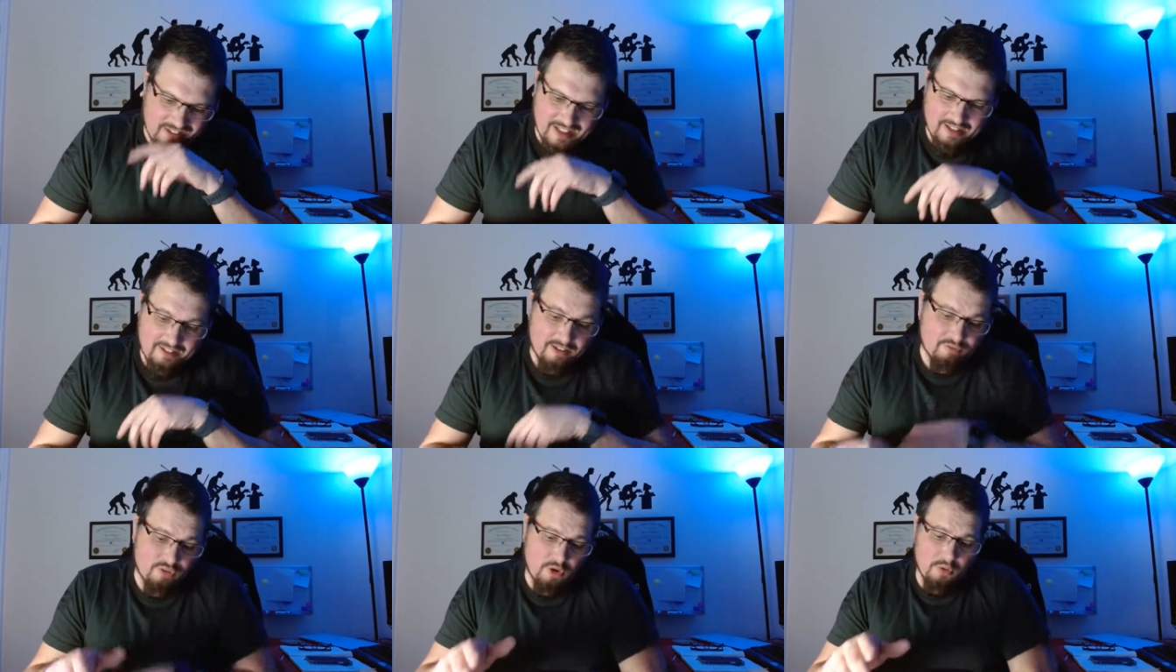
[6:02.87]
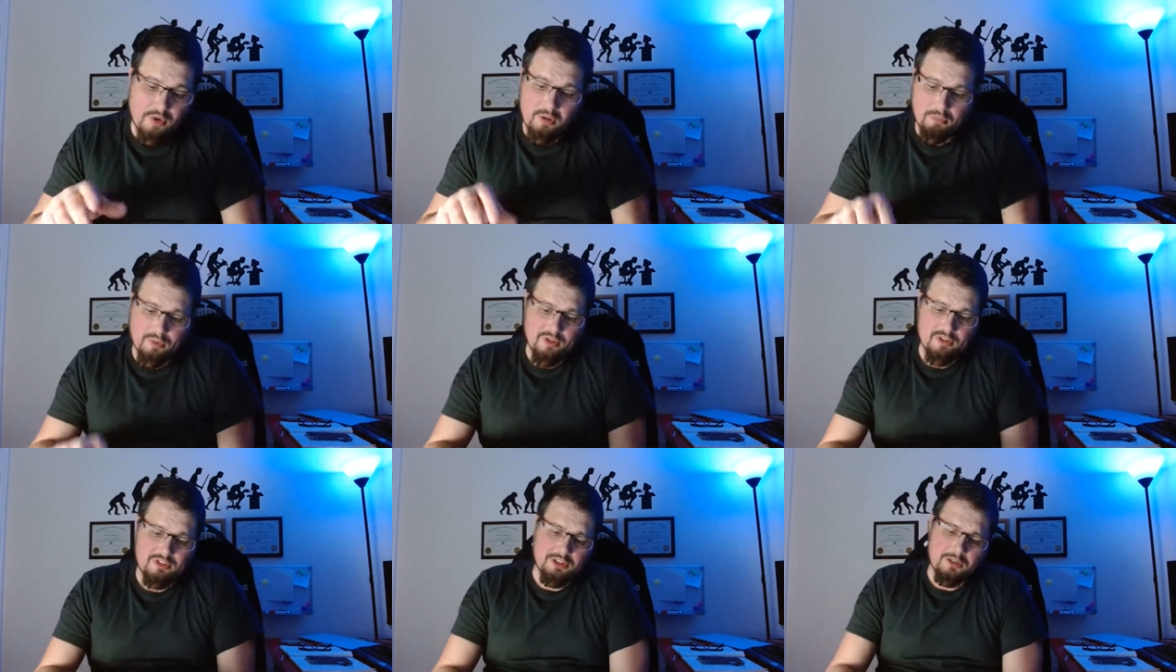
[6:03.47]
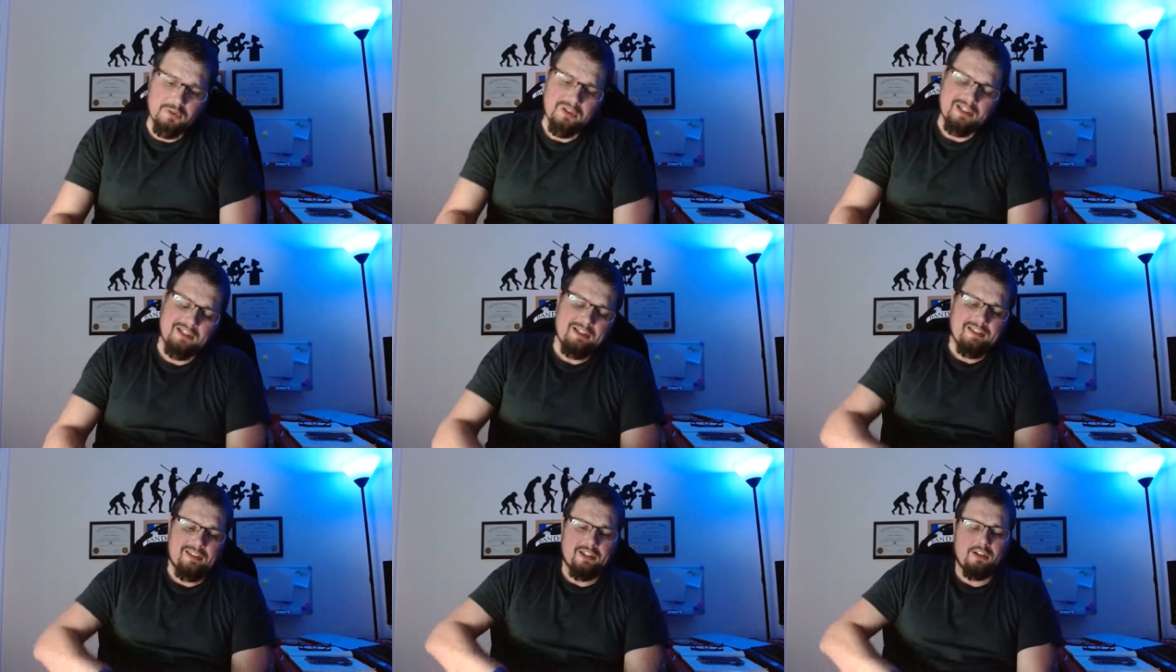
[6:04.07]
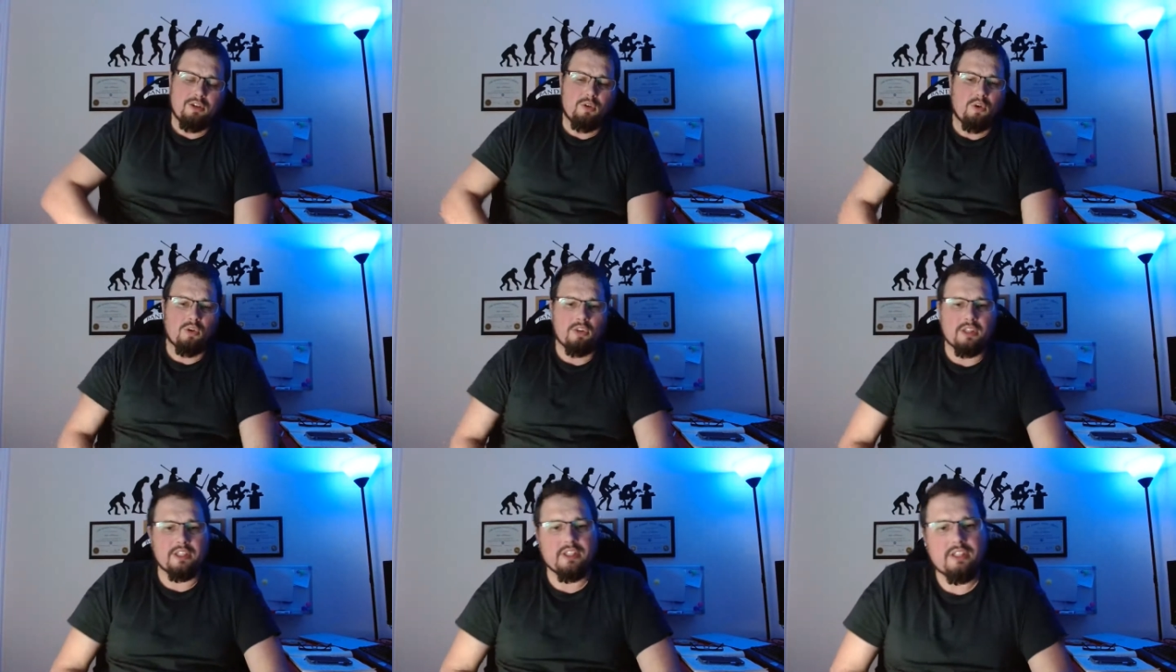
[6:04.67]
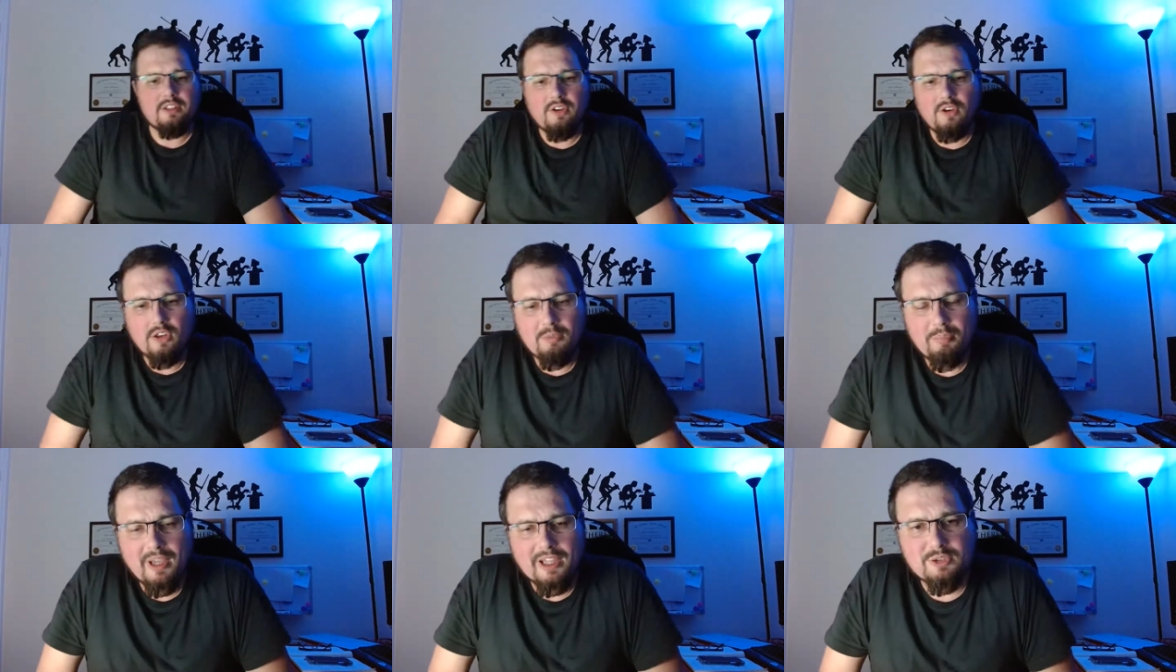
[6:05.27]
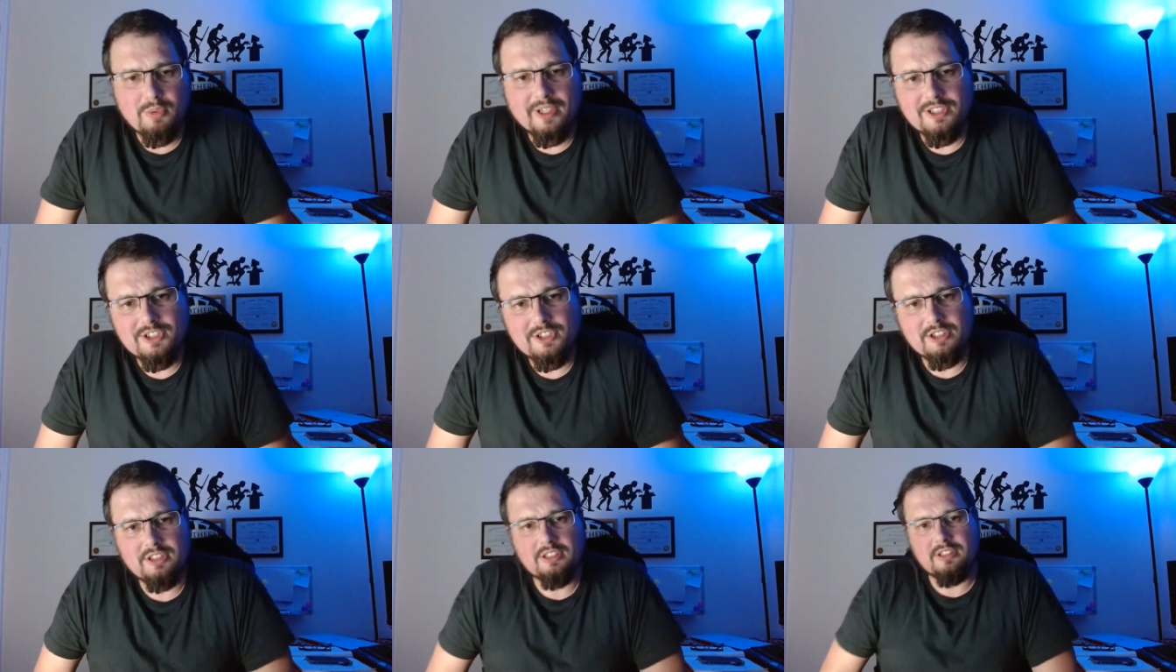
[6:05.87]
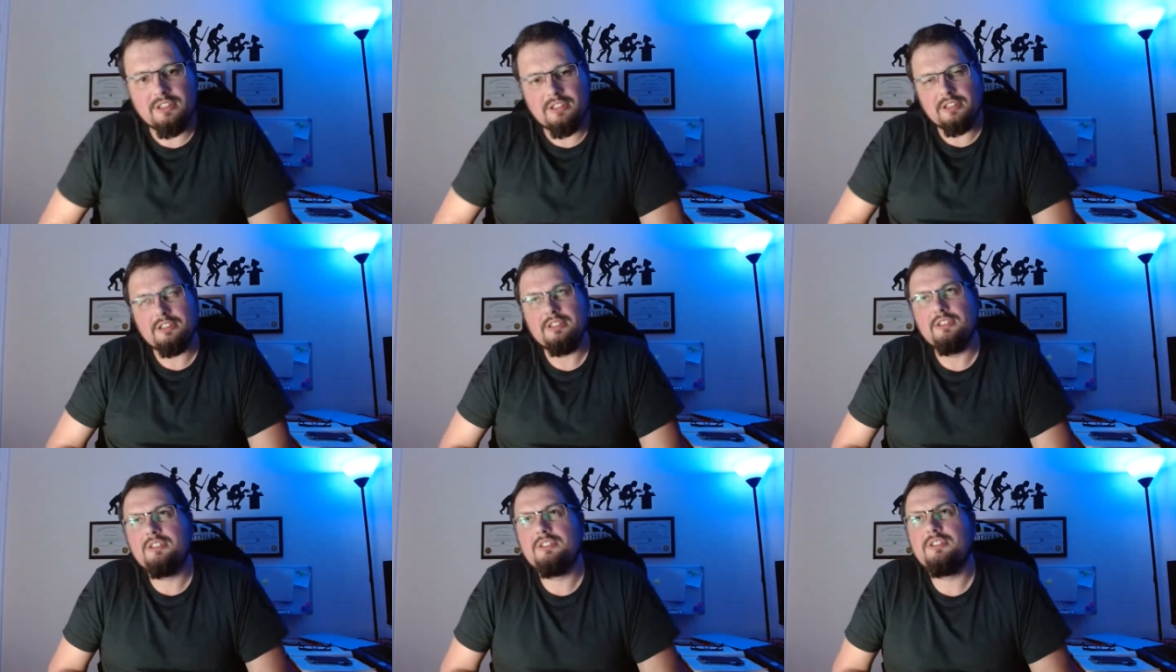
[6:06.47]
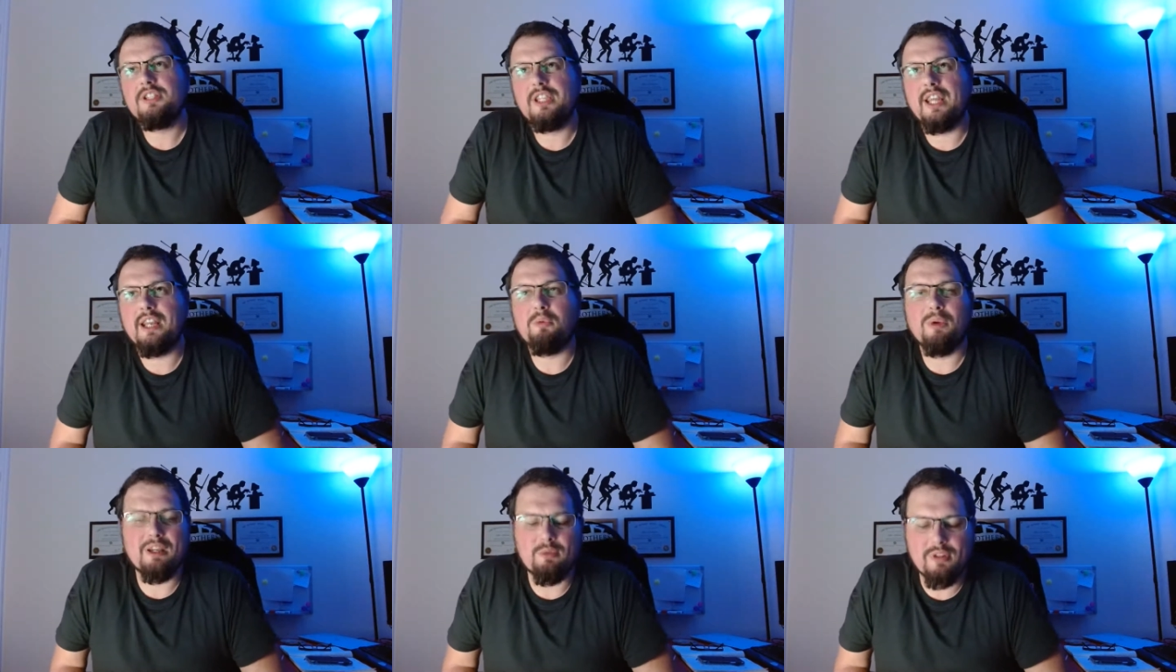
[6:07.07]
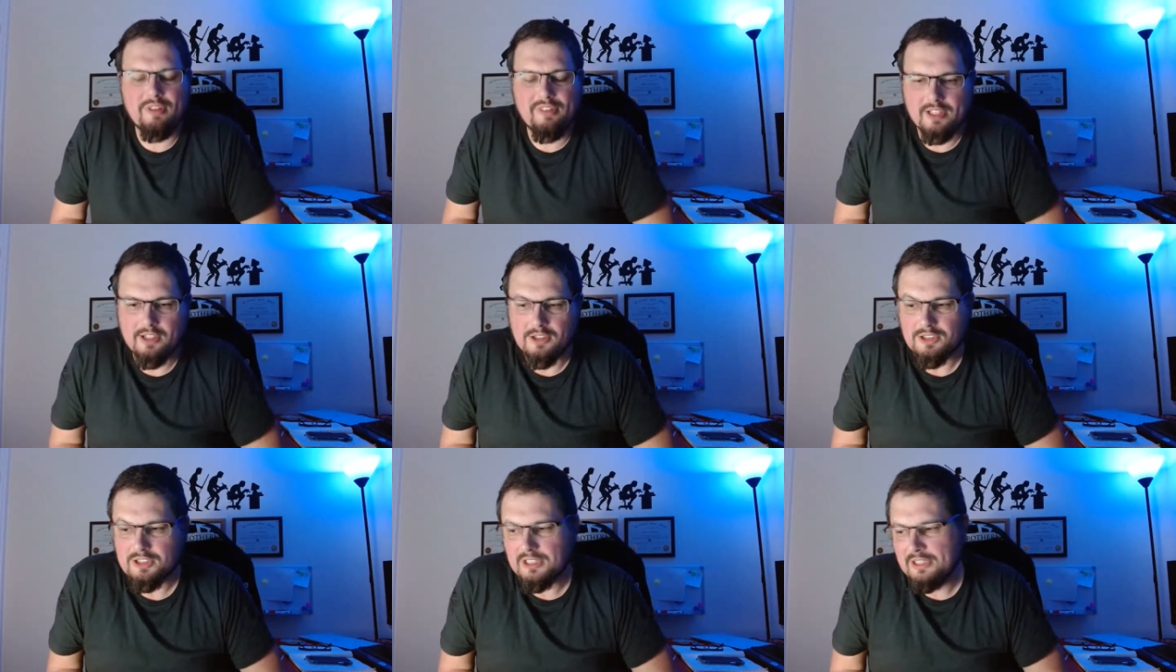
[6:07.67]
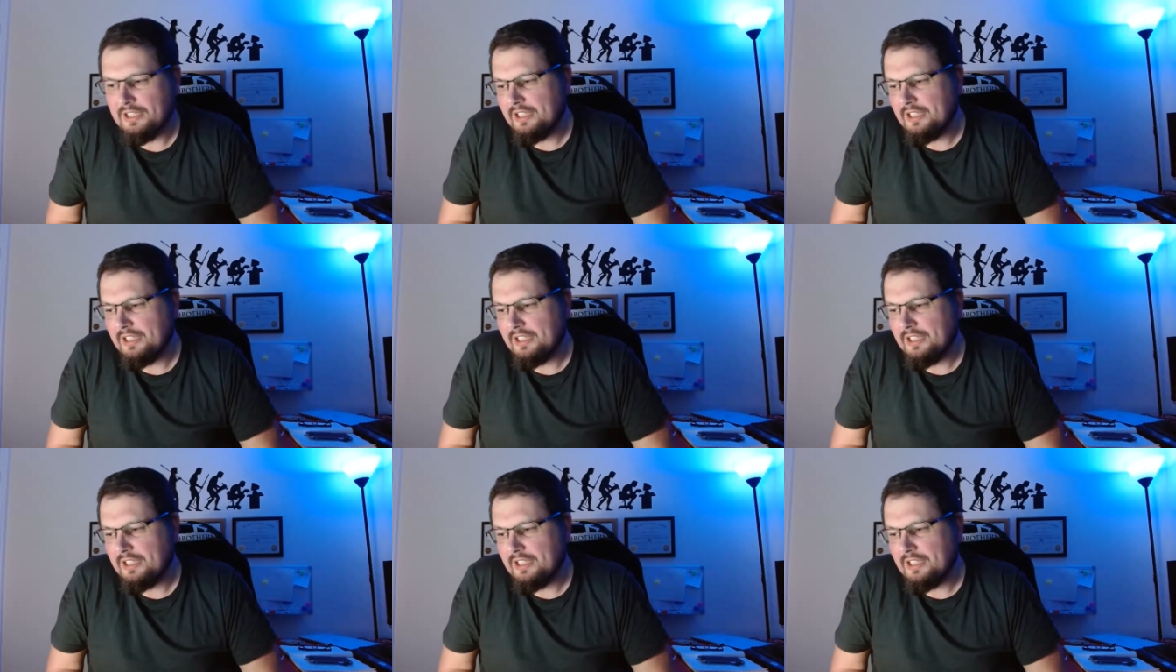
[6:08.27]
that they've grown up with, so they know all the best ways to get away with things.